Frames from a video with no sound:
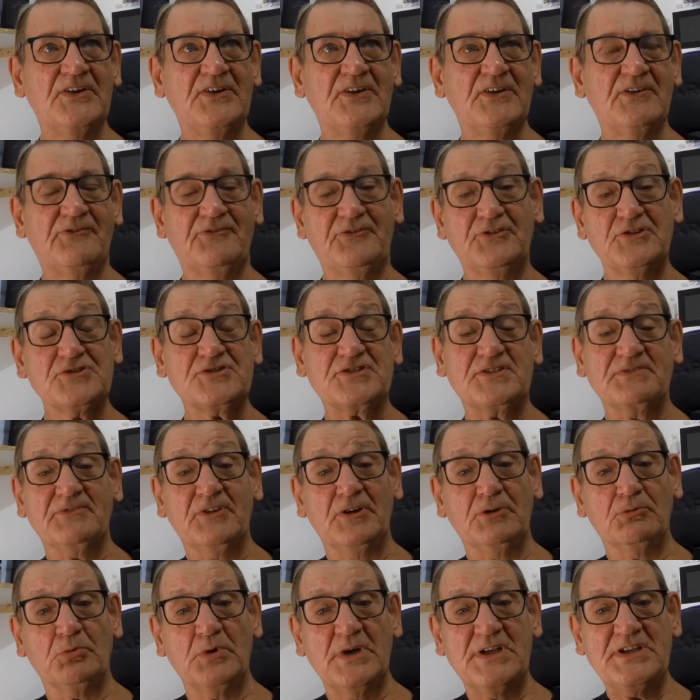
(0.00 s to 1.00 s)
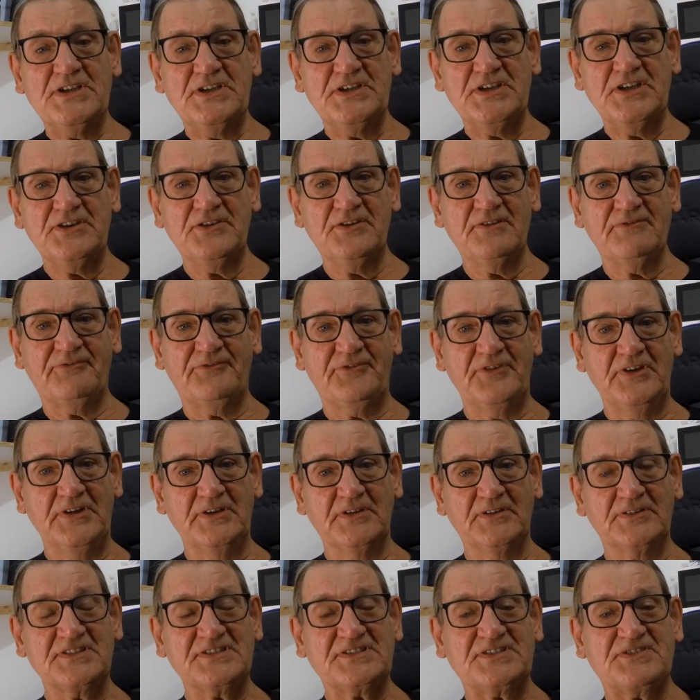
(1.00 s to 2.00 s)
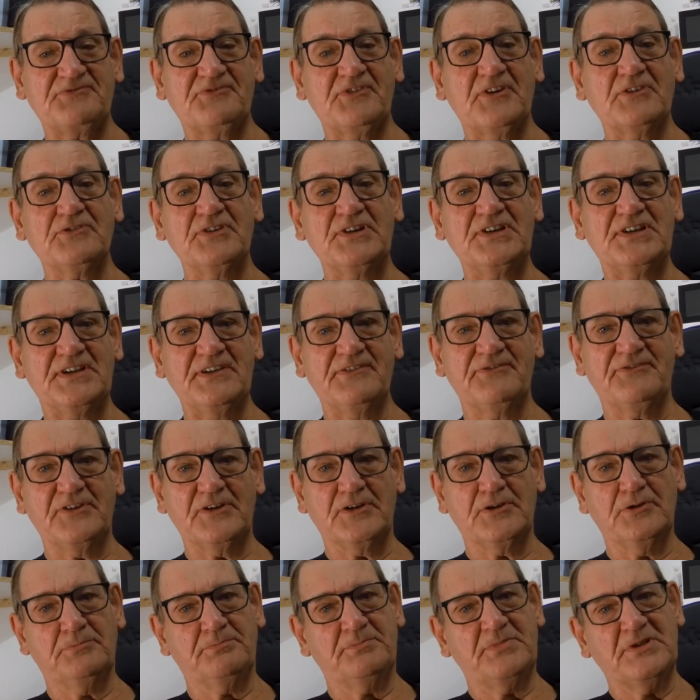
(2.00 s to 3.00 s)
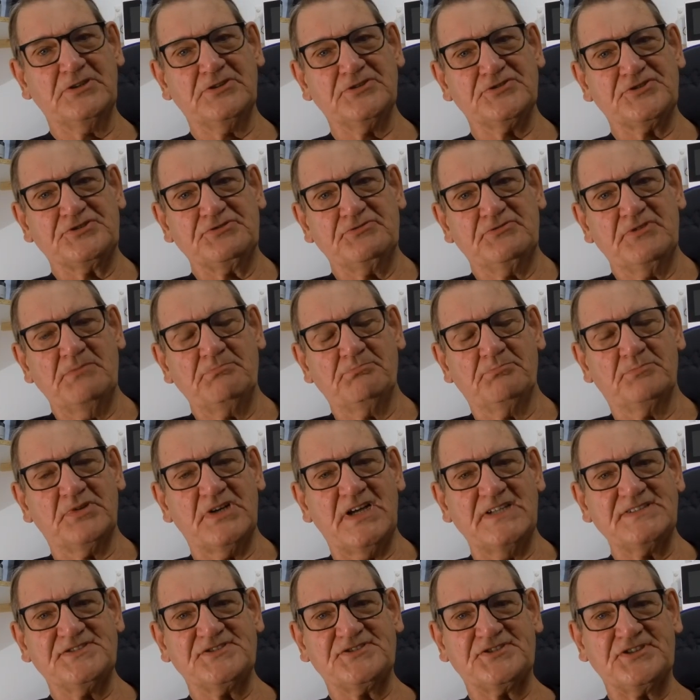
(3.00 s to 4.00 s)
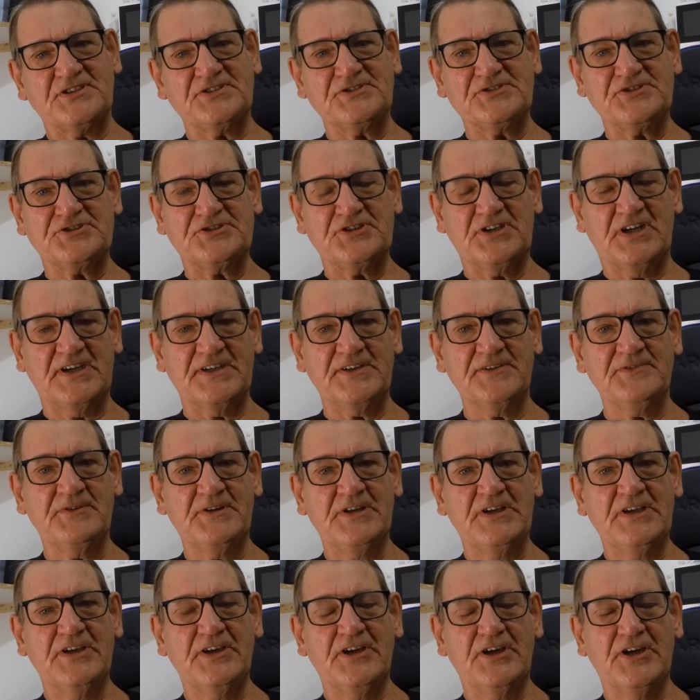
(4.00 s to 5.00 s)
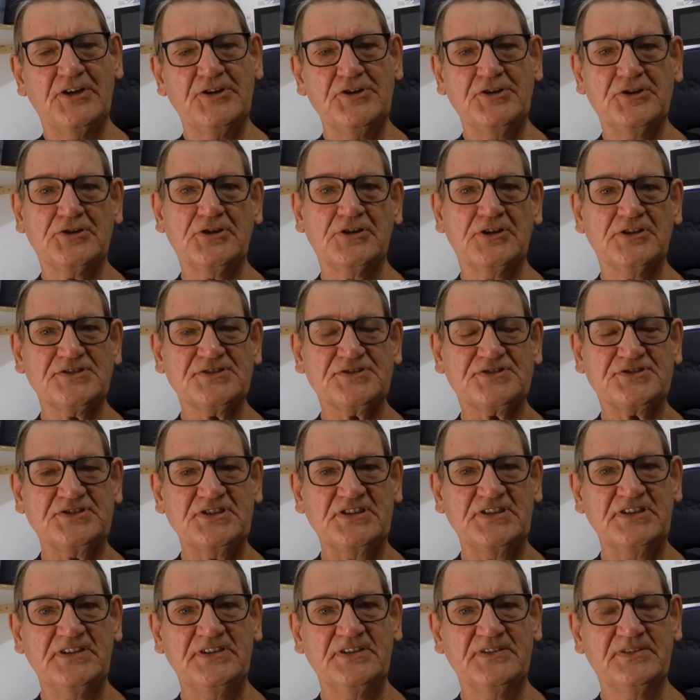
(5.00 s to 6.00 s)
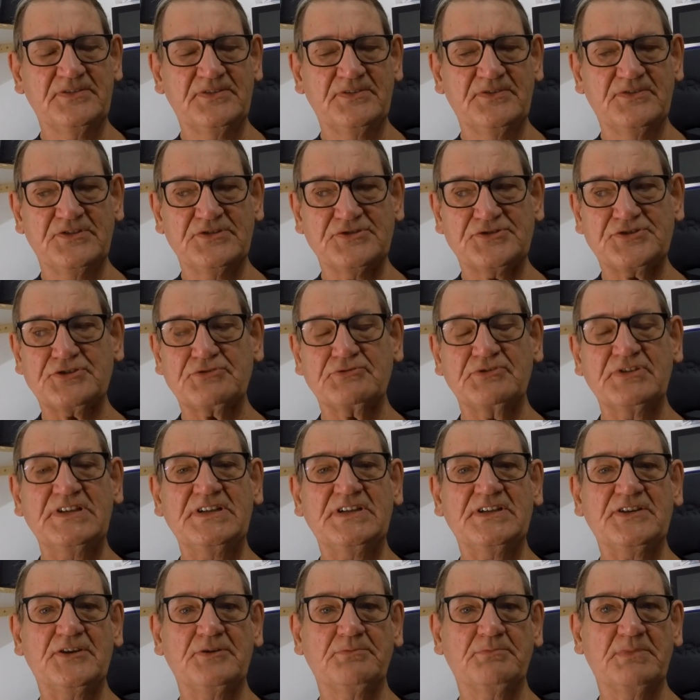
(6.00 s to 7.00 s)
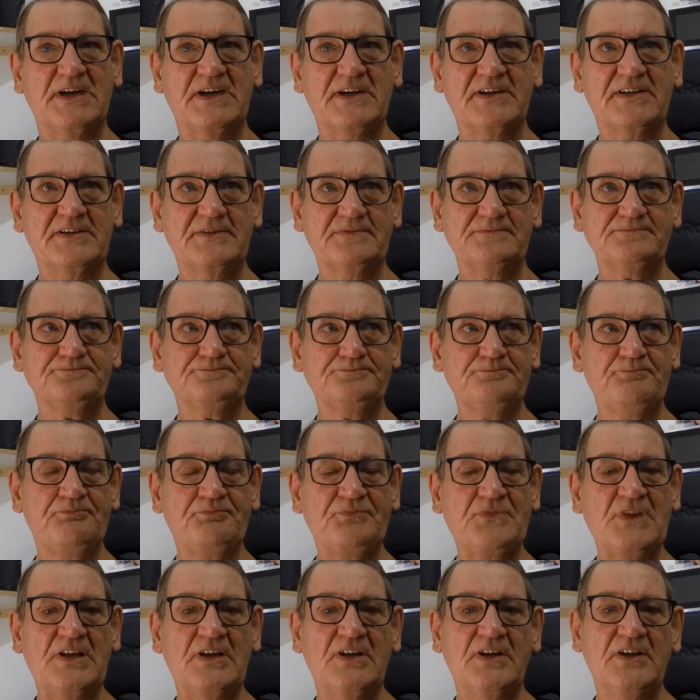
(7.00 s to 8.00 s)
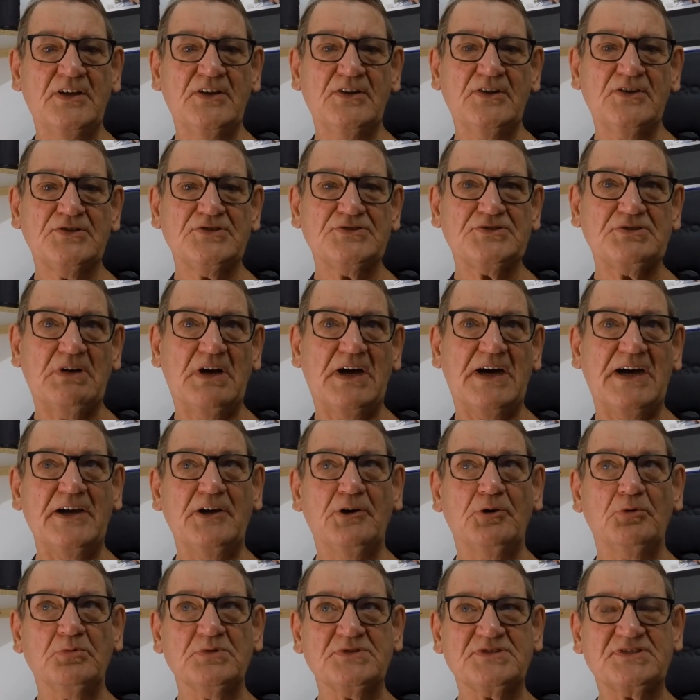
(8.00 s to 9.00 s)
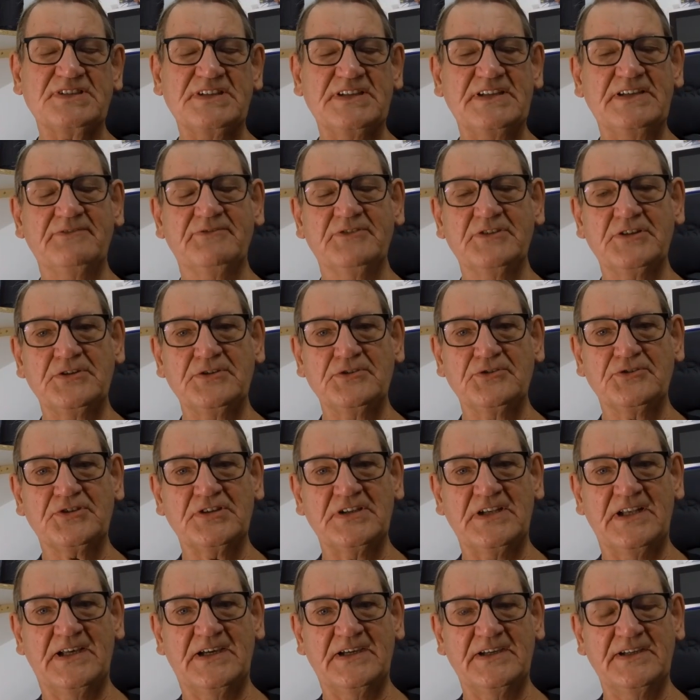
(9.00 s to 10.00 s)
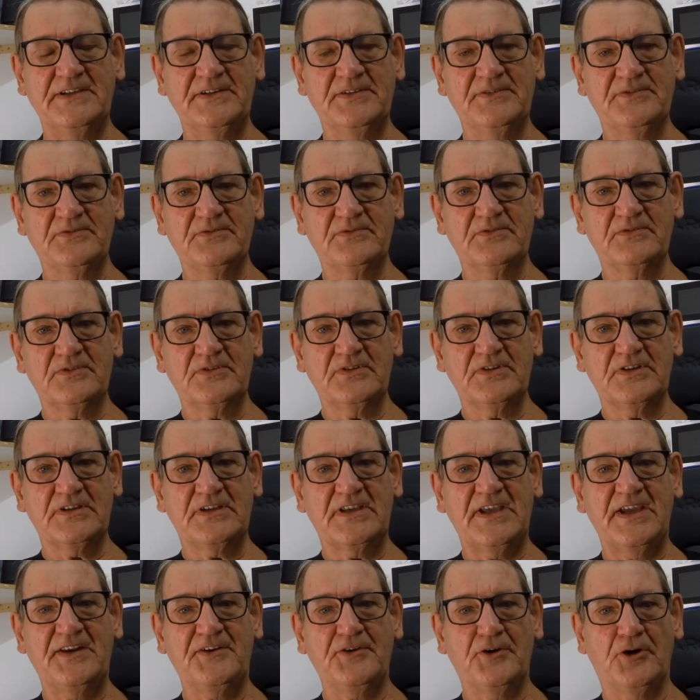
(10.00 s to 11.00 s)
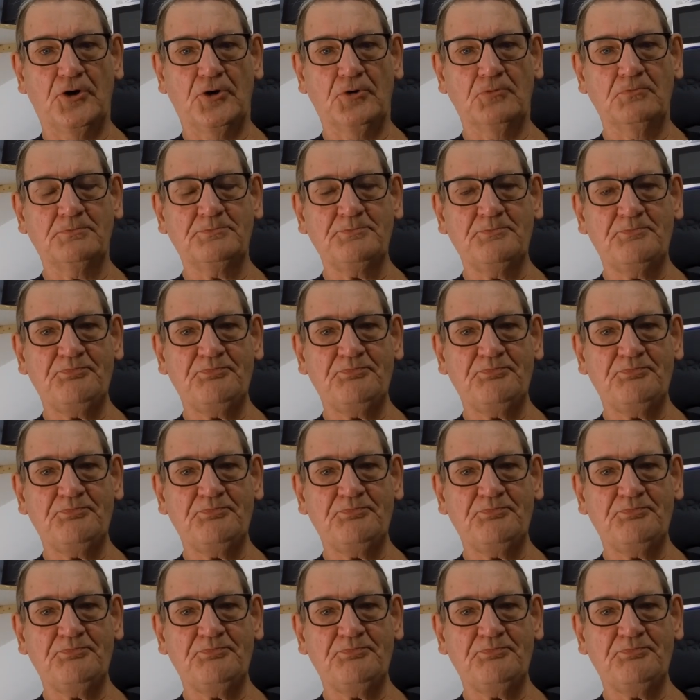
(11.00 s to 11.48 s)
First of all, when you're in the field, it's very difficult because you're in bright sunshine and you can't see the screen at the back. So I always leave it until I get home,